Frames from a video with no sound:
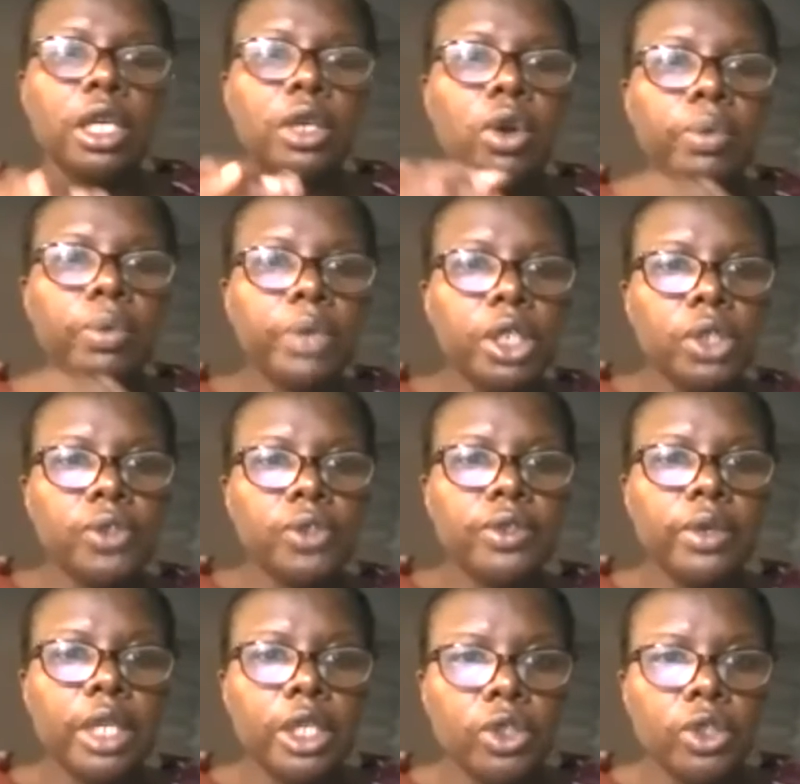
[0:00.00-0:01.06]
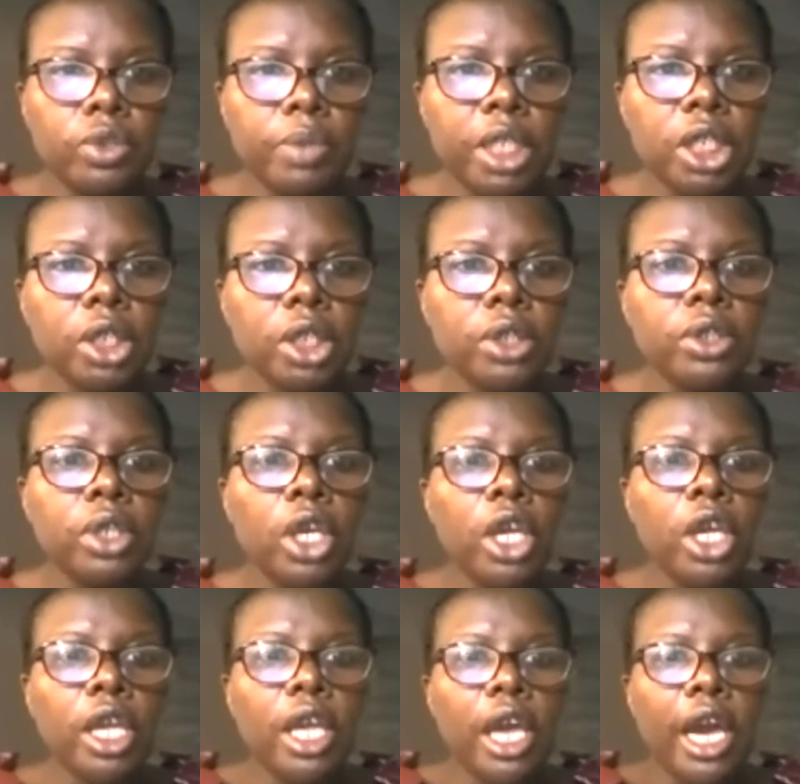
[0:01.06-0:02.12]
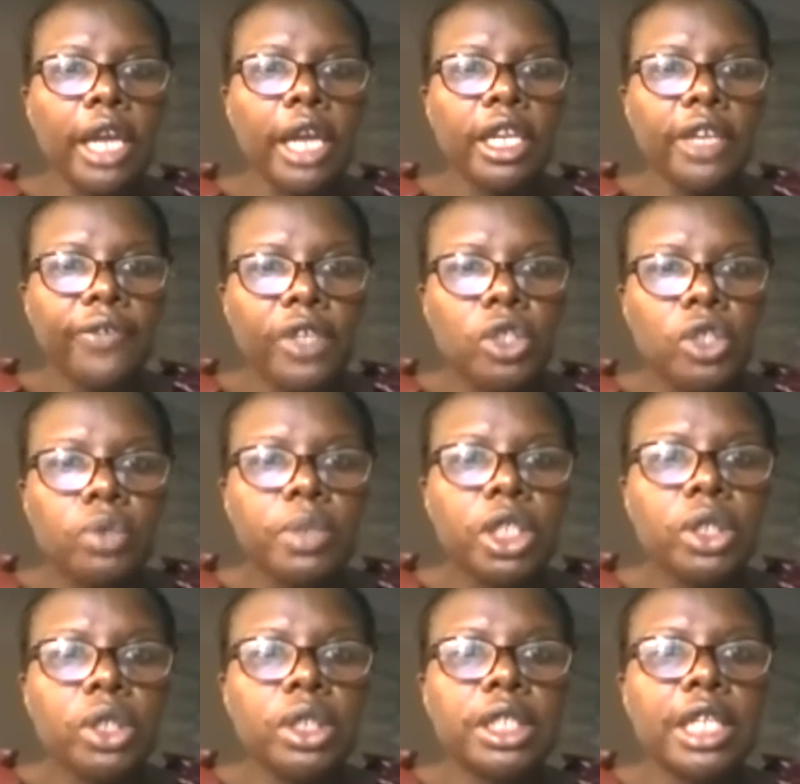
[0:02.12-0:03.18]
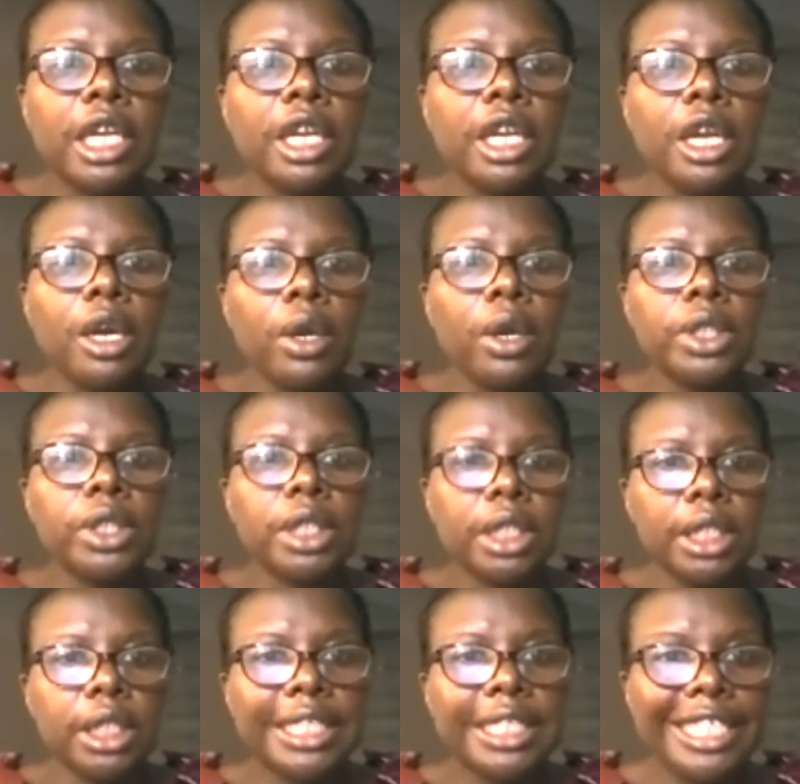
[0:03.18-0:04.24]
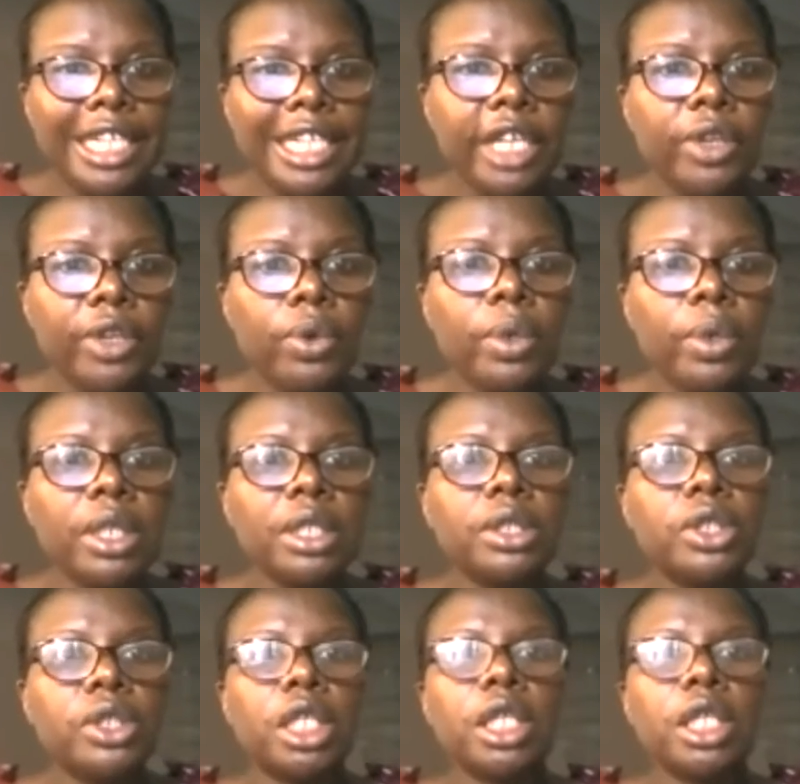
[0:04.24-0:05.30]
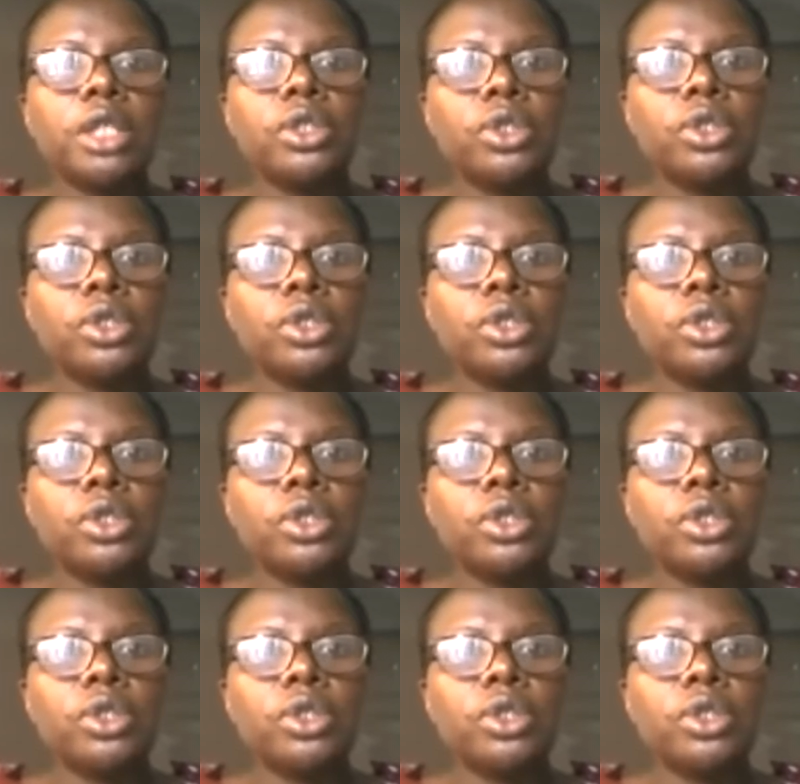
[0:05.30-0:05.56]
compressions during intubation, and if intubation is delayed, you want to